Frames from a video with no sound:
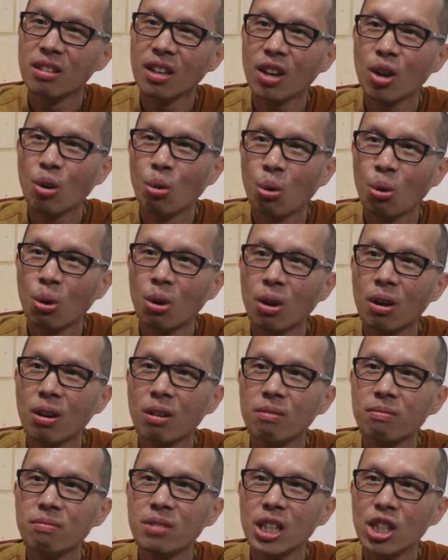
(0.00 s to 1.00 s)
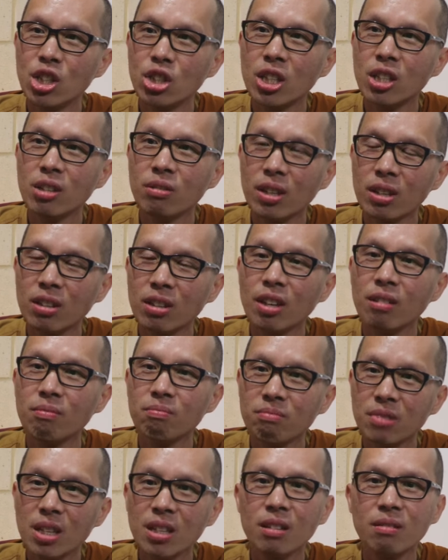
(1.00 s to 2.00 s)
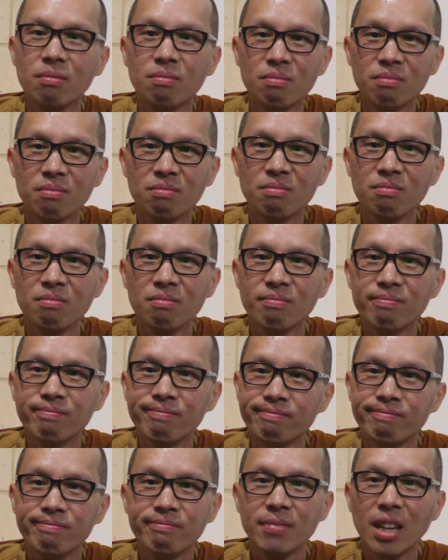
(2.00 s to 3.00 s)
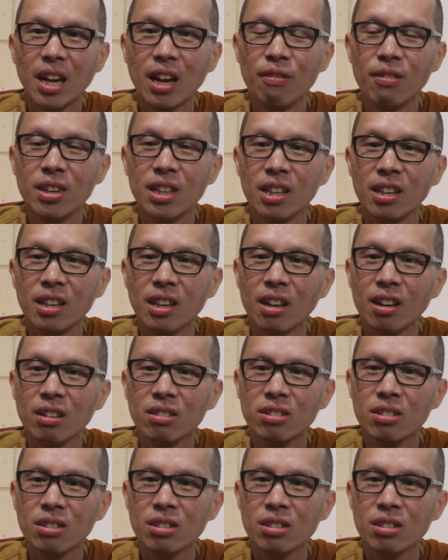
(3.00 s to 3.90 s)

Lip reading: That core teaching right there, yeah. Everything else